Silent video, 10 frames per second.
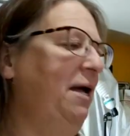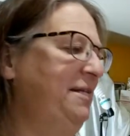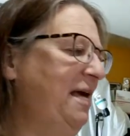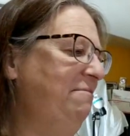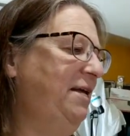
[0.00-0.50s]

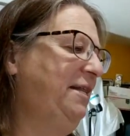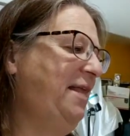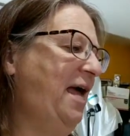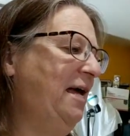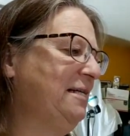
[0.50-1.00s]
David,
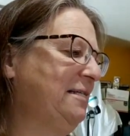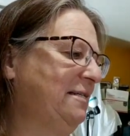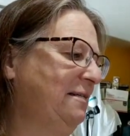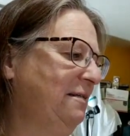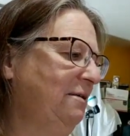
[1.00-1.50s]
thanks.
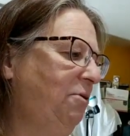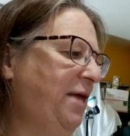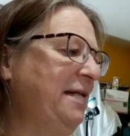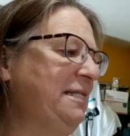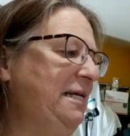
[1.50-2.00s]
Well,
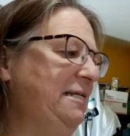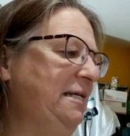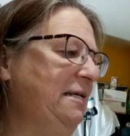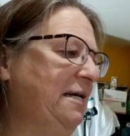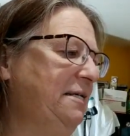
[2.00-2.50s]
that's
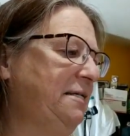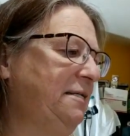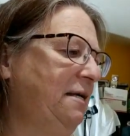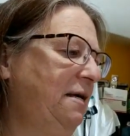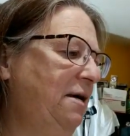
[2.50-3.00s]
easy, because
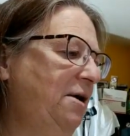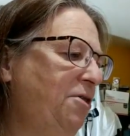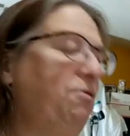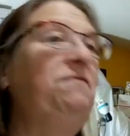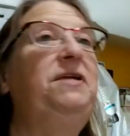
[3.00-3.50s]

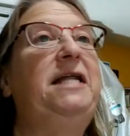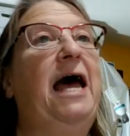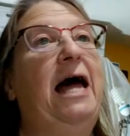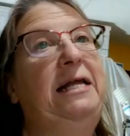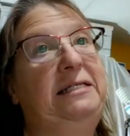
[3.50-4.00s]
Thrifty
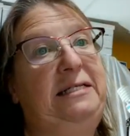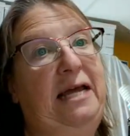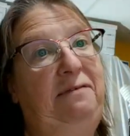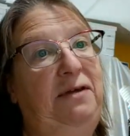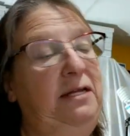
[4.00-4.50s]
Dad is
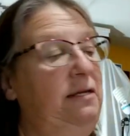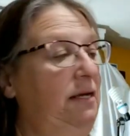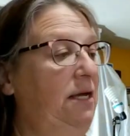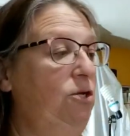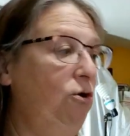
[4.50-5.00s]
David,
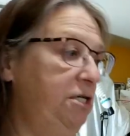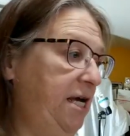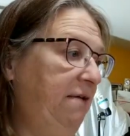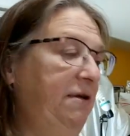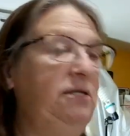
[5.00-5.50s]
and you're
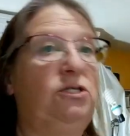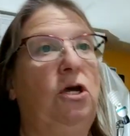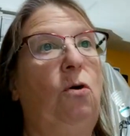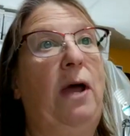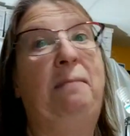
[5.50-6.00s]
David,
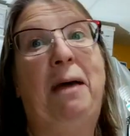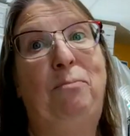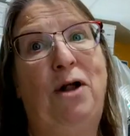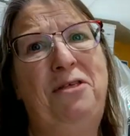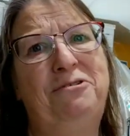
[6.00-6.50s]
so, and my
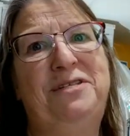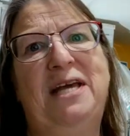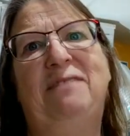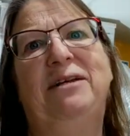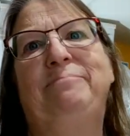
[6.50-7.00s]
brother's
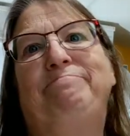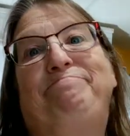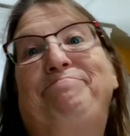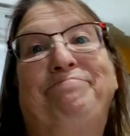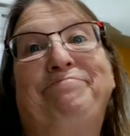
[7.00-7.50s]
David.
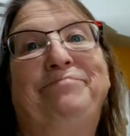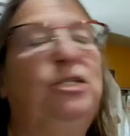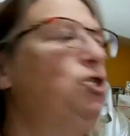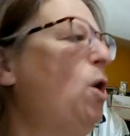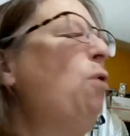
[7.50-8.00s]

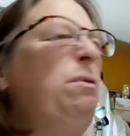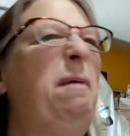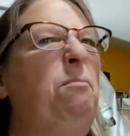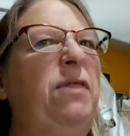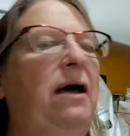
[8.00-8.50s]
So I'll
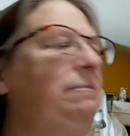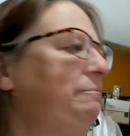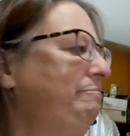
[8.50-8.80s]
remember that.